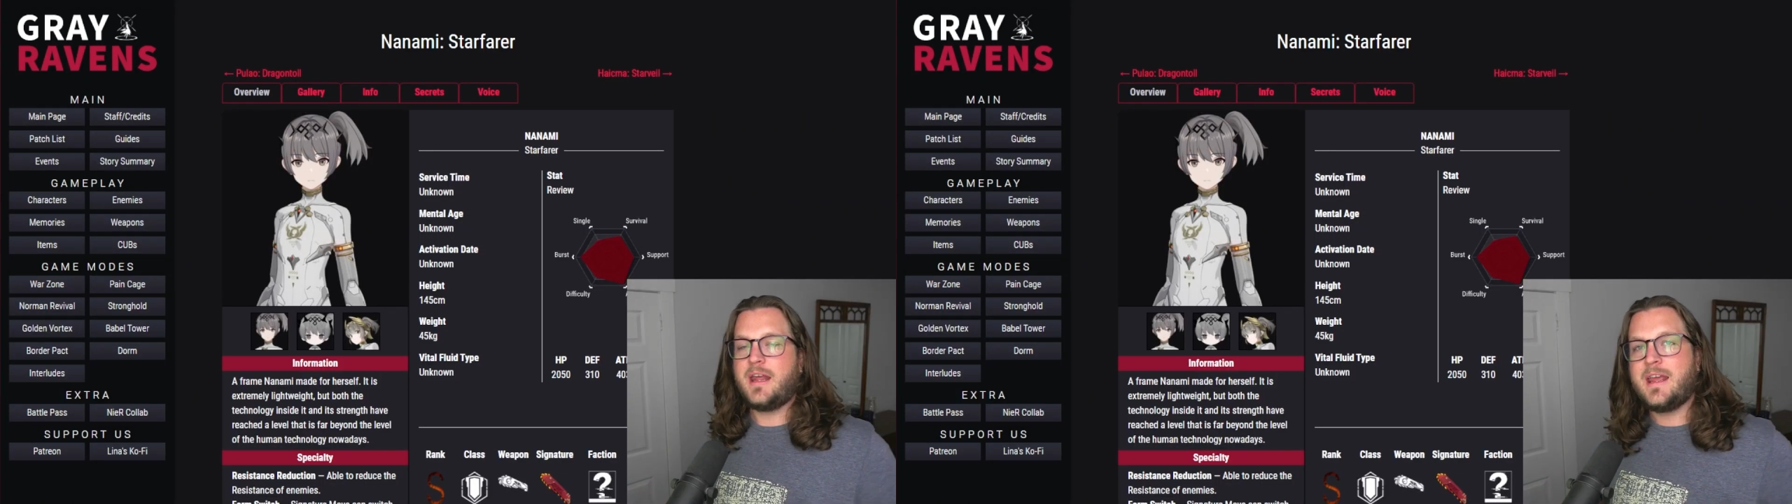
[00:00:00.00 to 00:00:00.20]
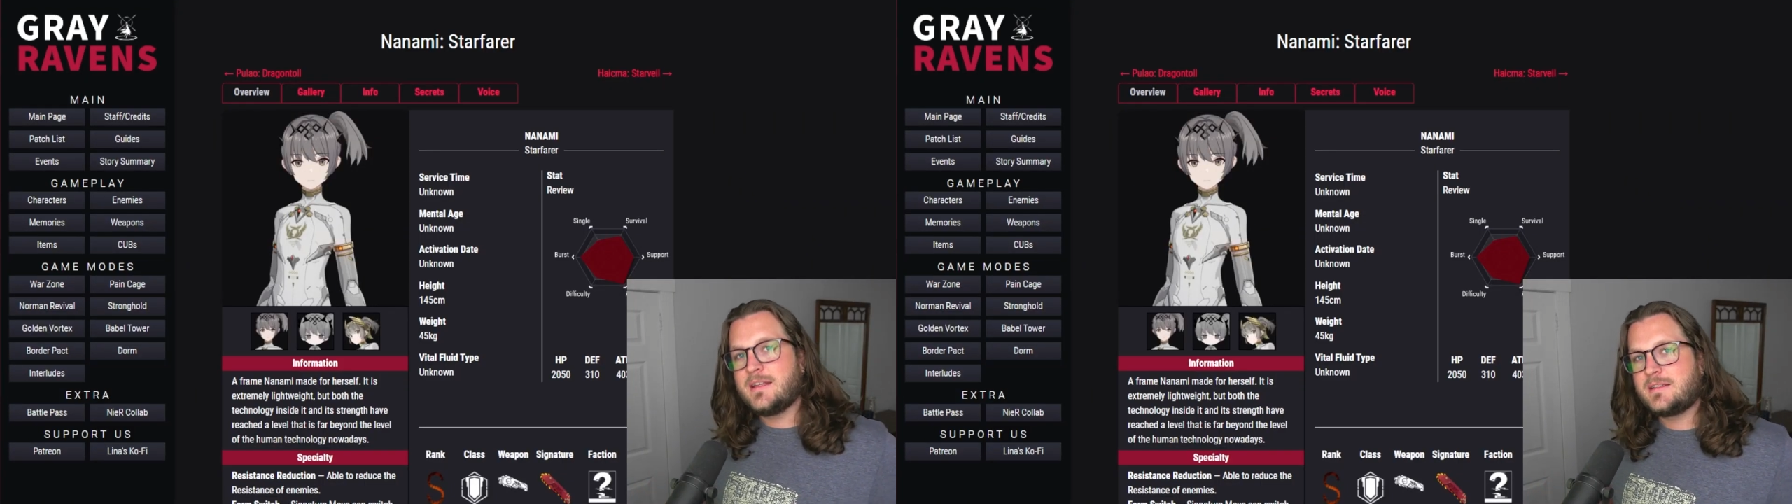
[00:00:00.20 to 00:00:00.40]

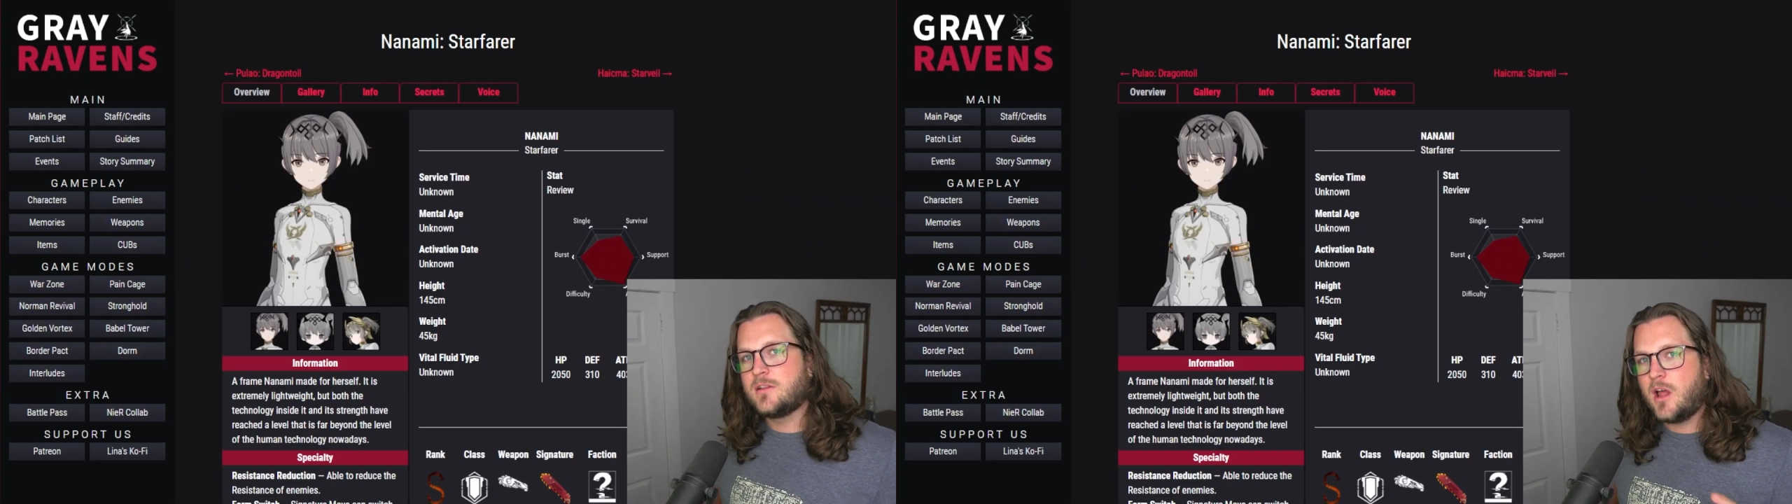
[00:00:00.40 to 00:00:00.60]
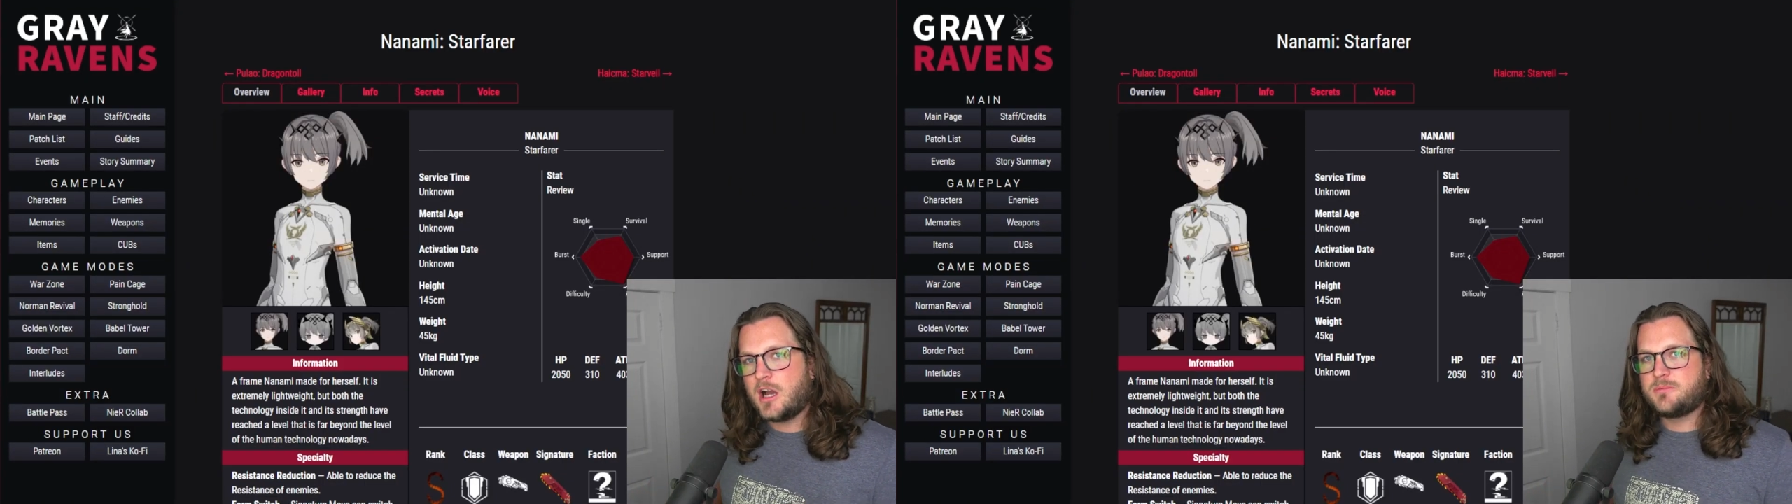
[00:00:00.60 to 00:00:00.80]
is
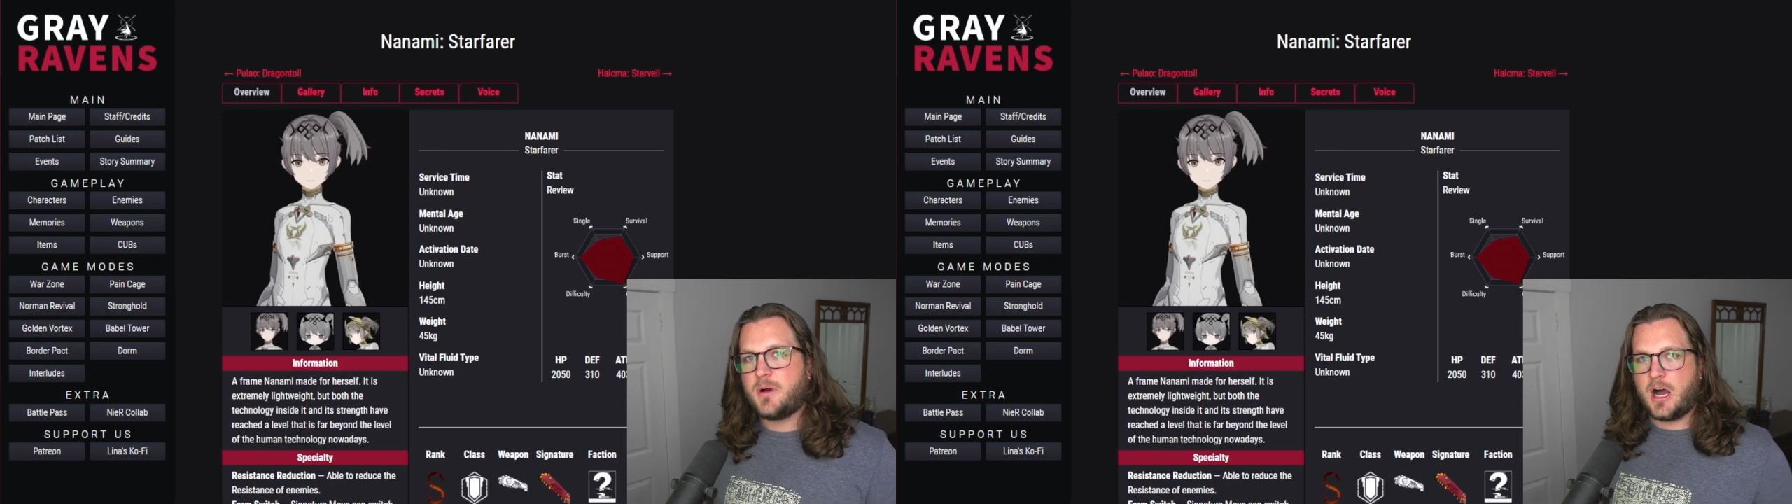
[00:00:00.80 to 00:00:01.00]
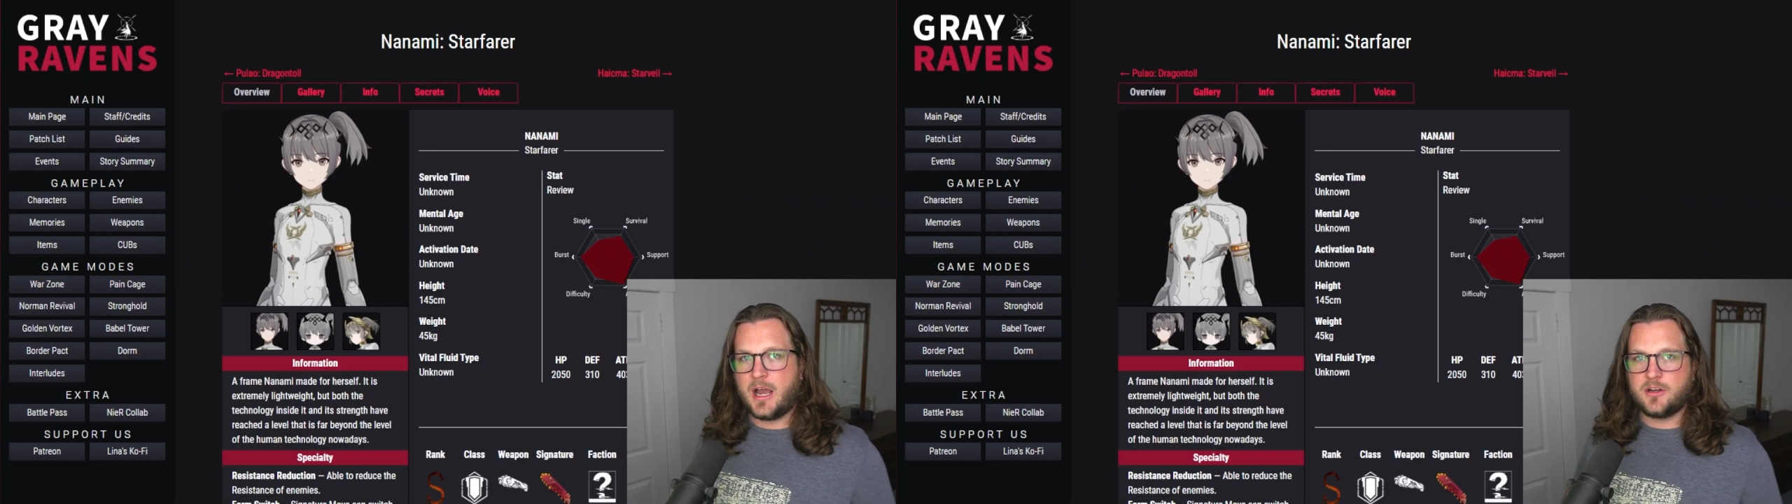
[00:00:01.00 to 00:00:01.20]
locked
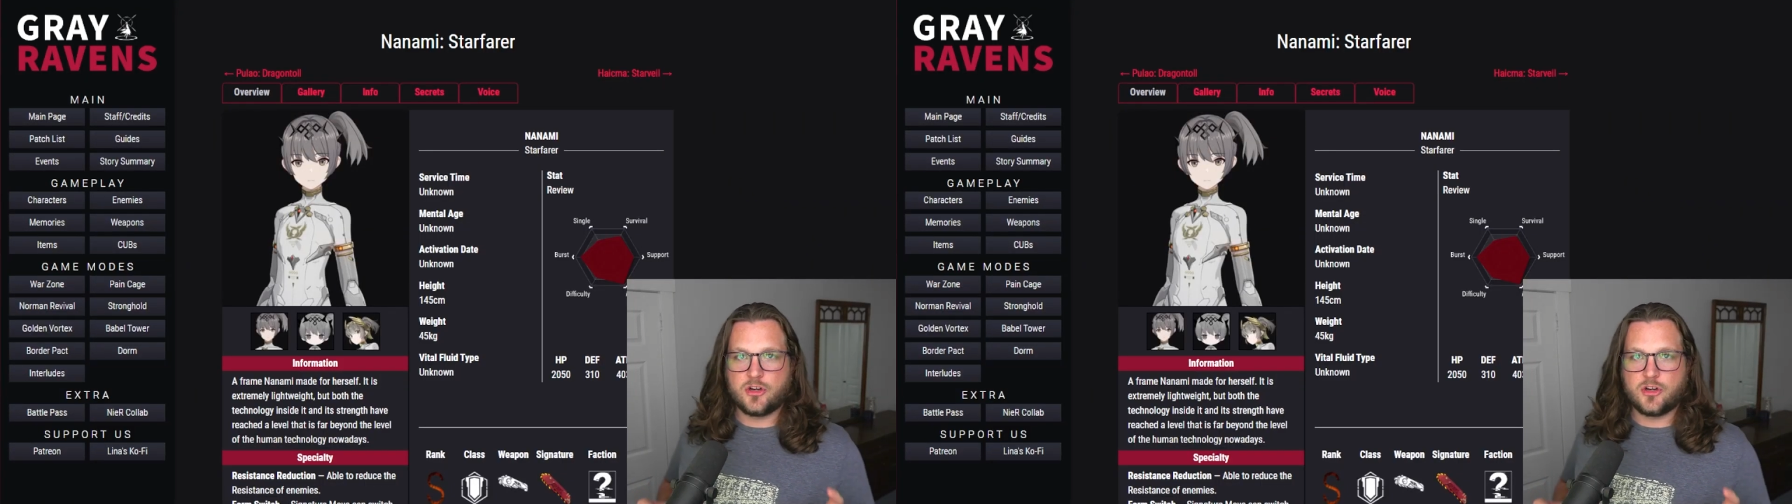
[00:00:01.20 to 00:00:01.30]
behind